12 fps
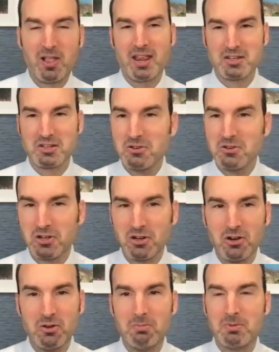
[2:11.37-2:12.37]
and
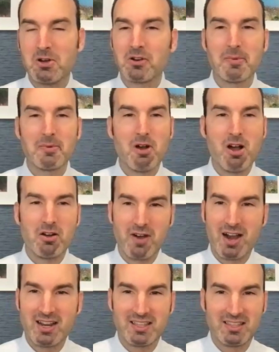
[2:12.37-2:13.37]
youtube don't get me wrong
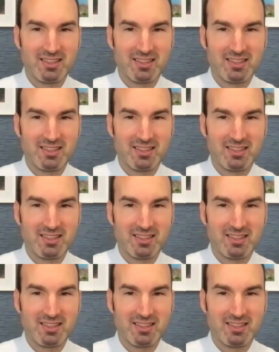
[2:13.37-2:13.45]
right